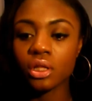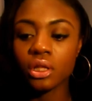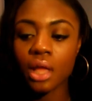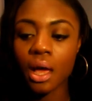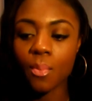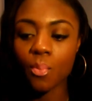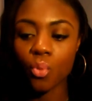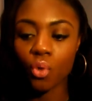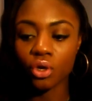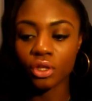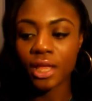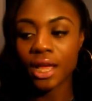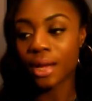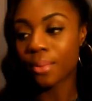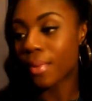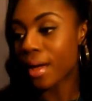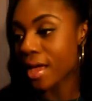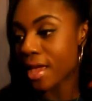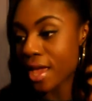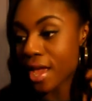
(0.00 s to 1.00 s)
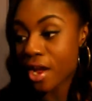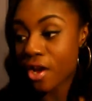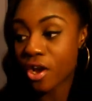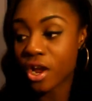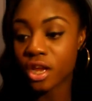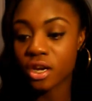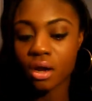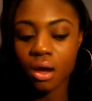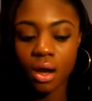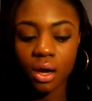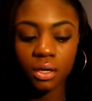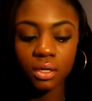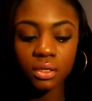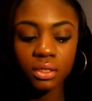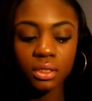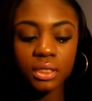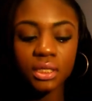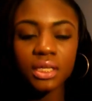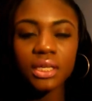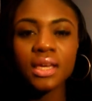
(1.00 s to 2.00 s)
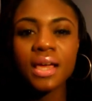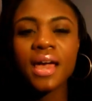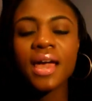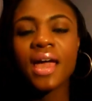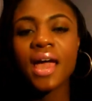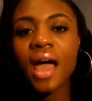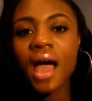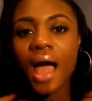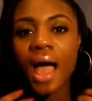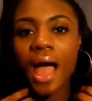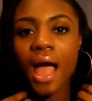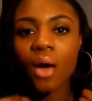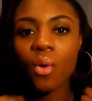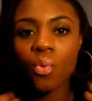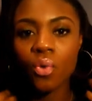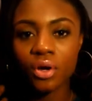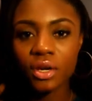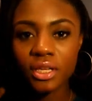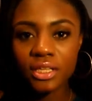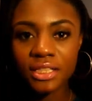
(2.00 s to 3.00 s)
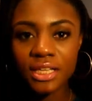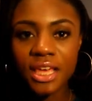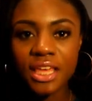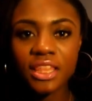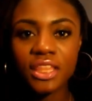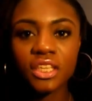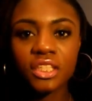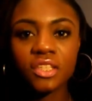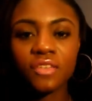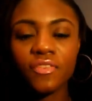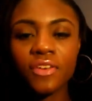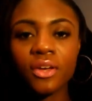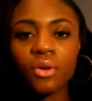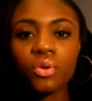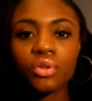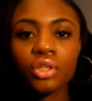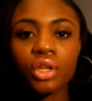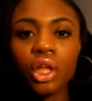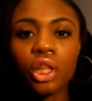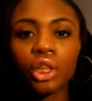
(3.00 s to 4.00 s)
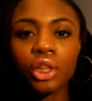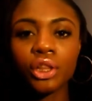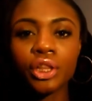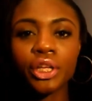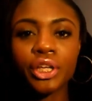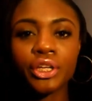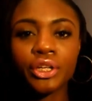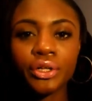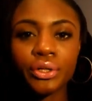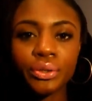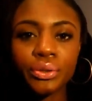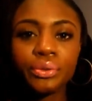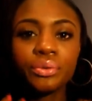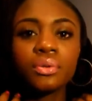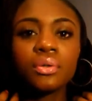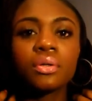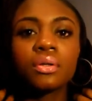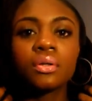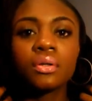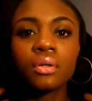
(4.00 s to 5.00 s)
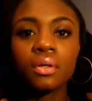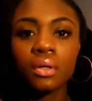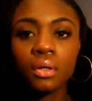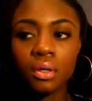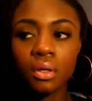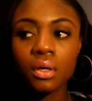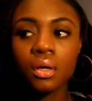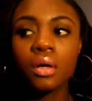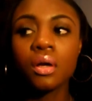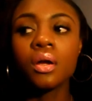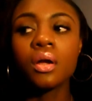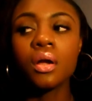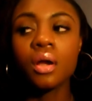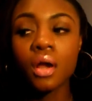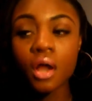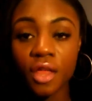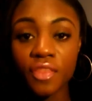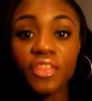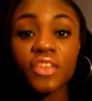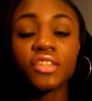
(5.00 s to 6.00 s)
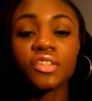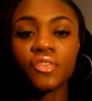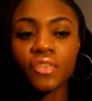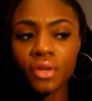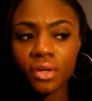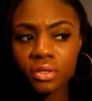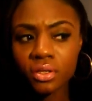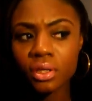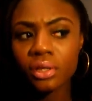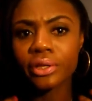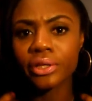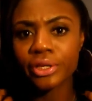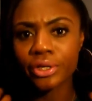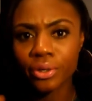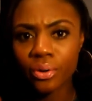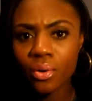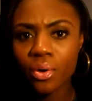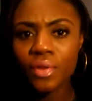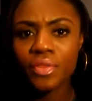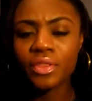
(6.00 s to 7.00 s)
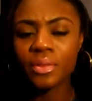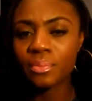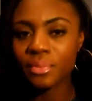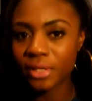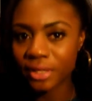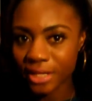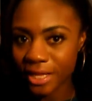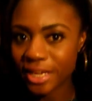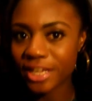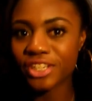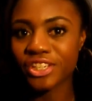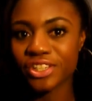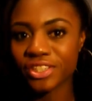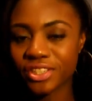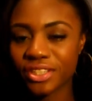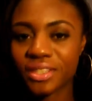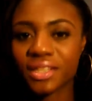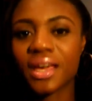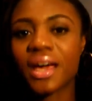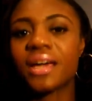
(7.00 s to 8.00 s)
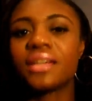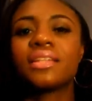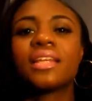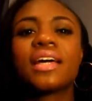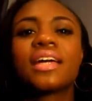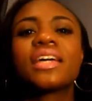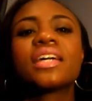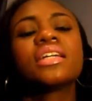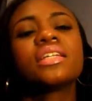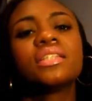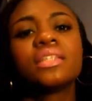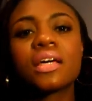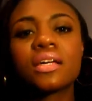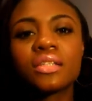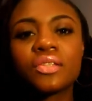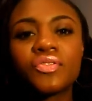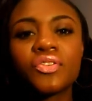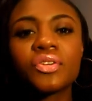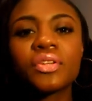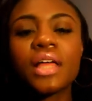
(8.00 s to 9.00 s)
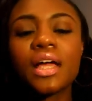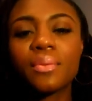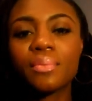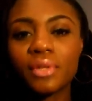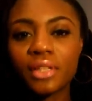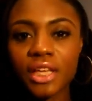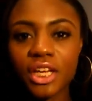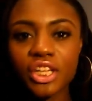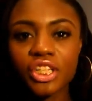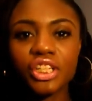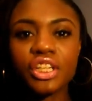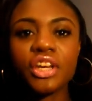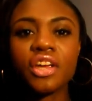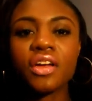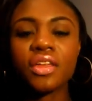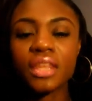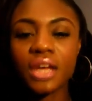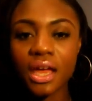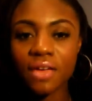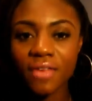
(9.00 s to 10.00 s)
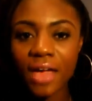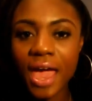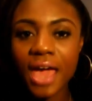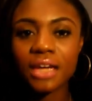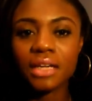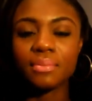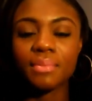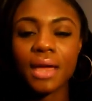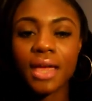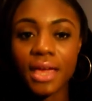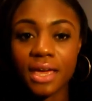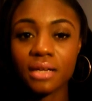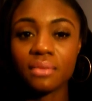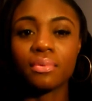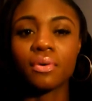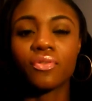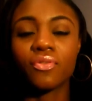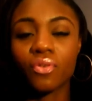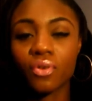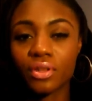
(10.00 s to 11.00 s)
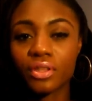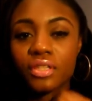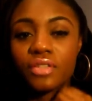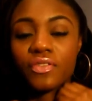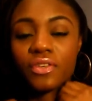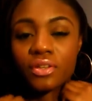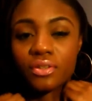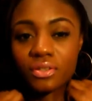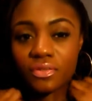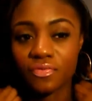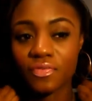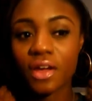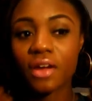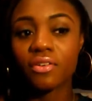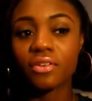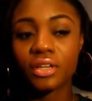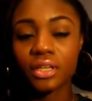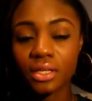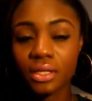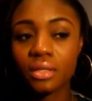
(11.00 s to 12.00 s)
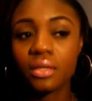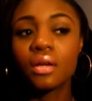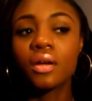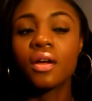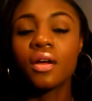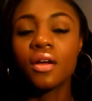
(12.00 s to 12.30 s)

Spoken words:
a lot more like my hair, and honestly I want to say this feels a little on the Malaysian side. Like, it does feel like Malaysian hair that I've had in my head before. This feels very,